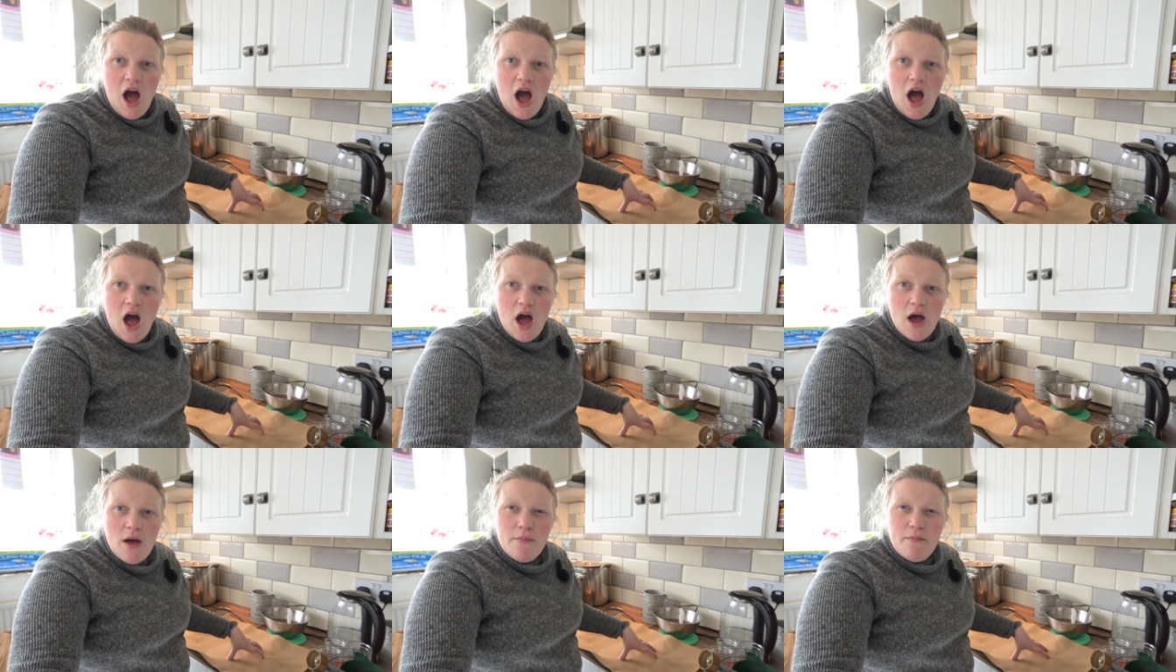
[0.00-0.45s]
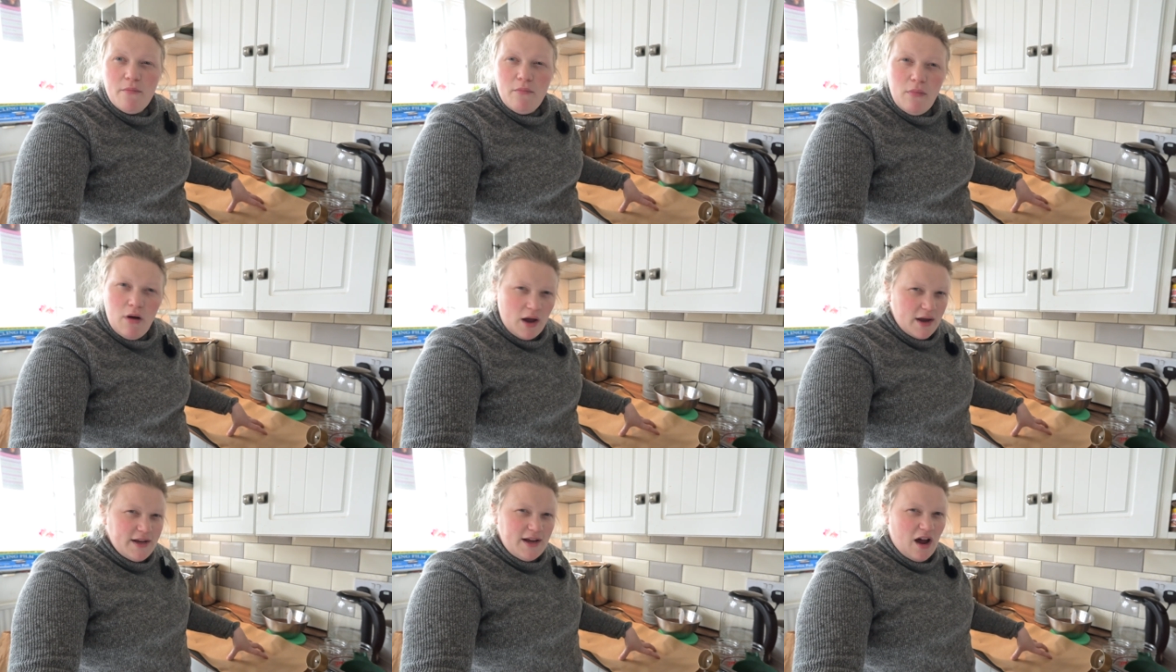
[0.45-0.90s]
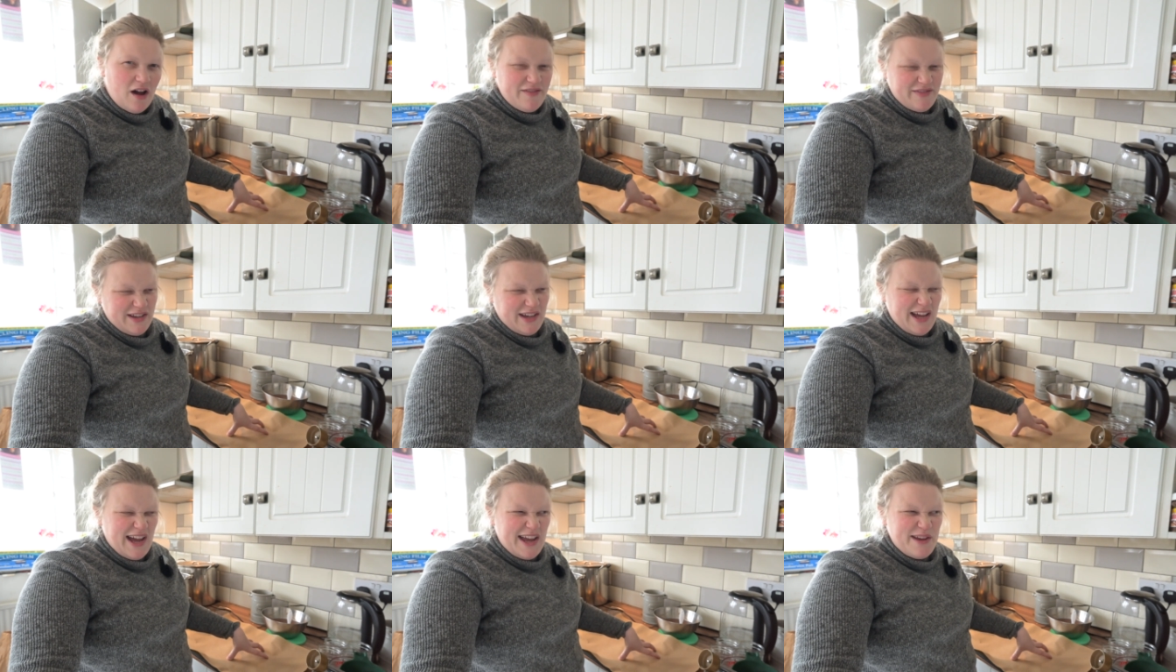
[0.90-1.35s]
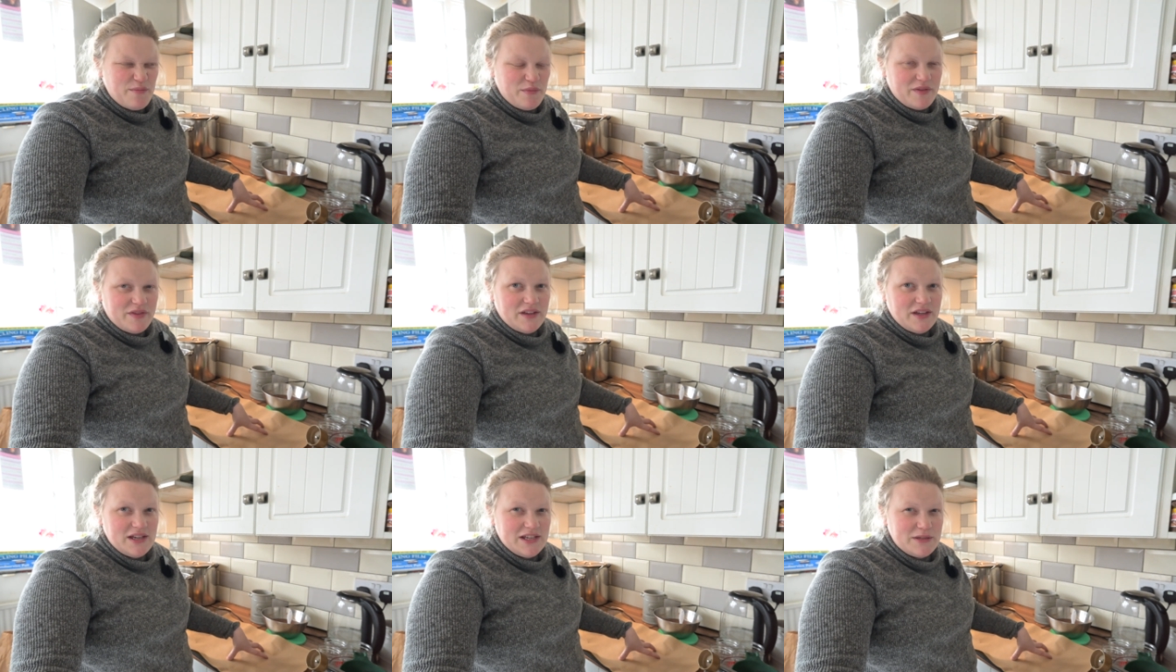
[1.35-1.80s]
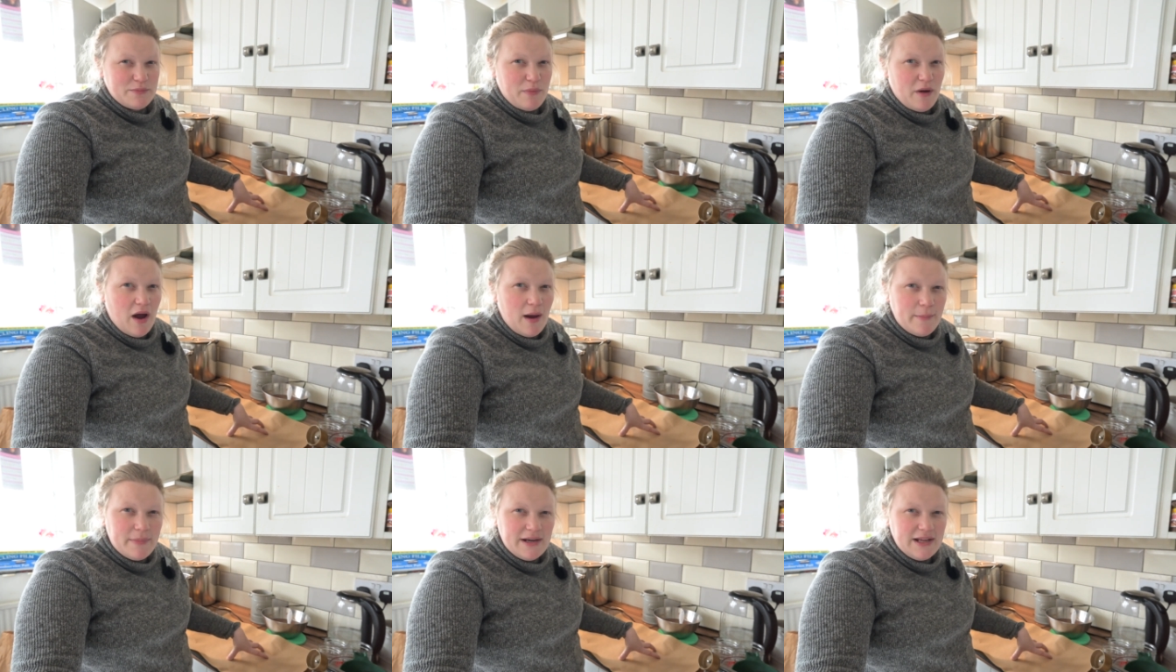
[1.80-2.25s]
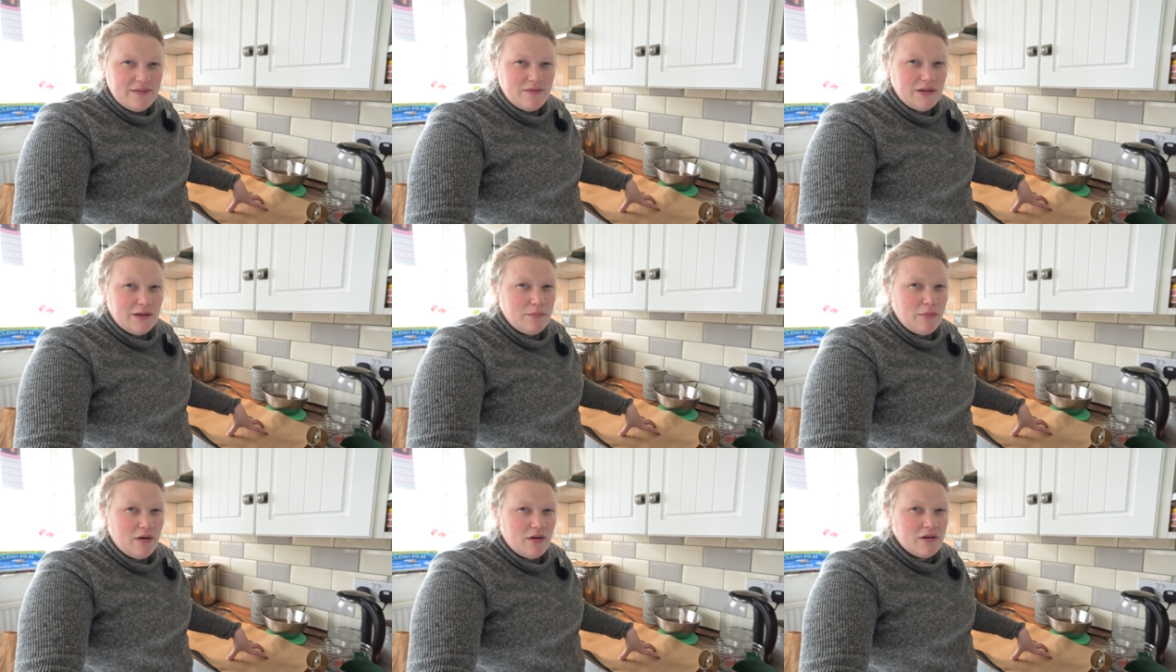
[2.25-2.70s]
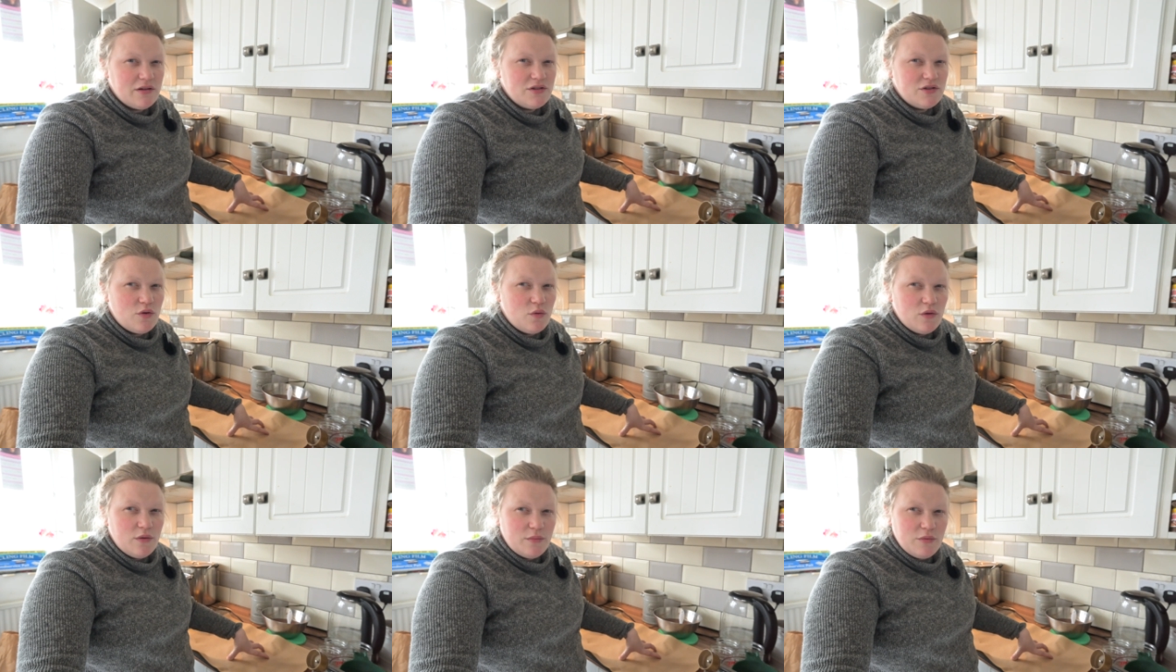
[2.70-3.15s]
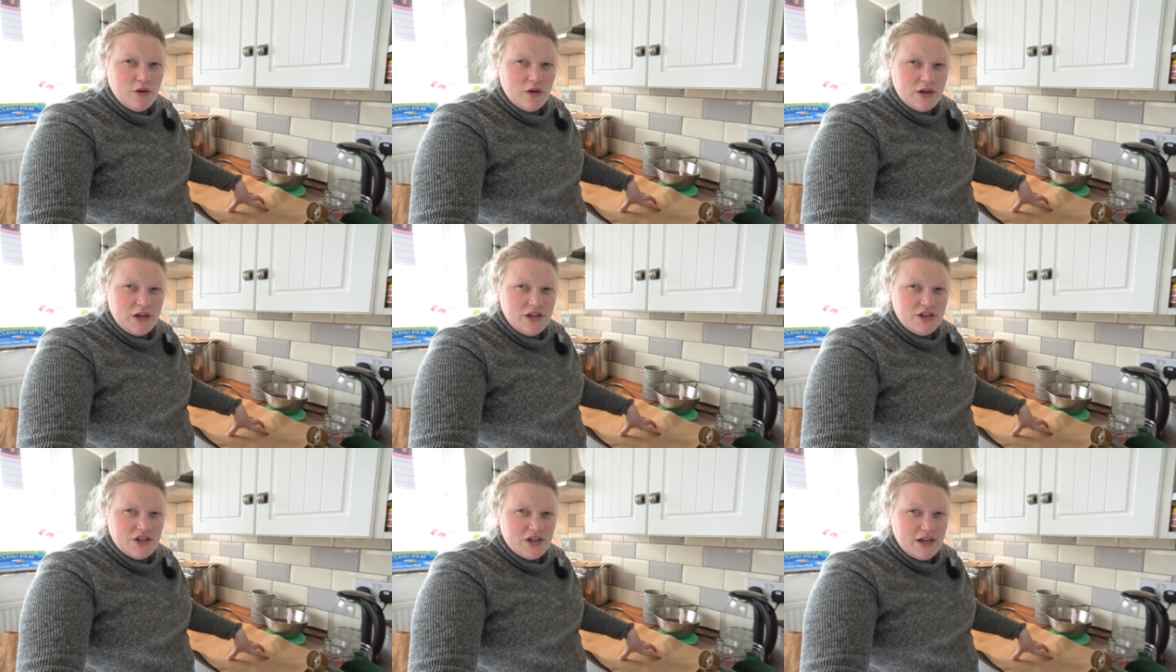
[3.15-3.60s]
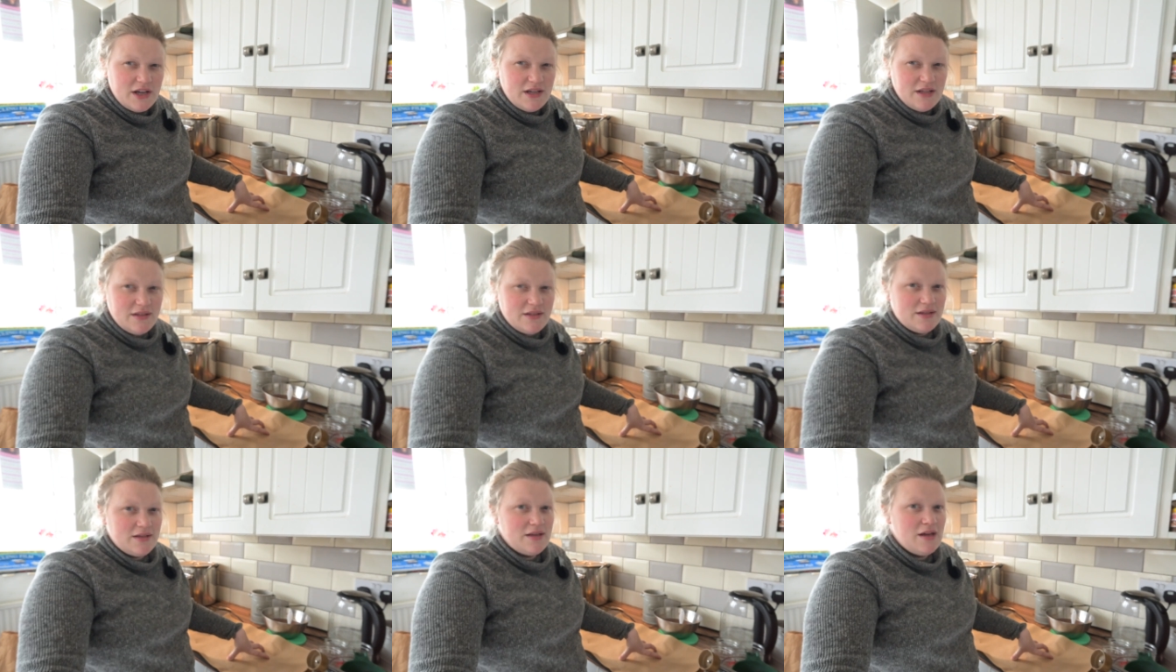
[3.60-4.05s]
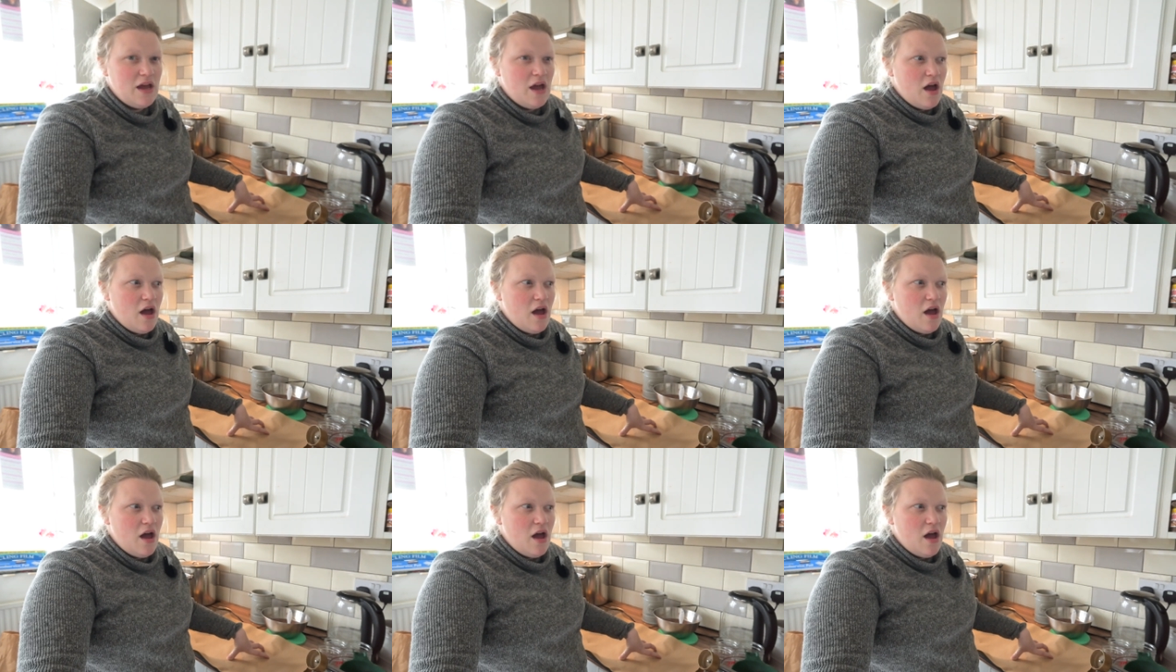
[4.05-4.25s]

My oven came with this, but I believe the Americans call them cookie sheets.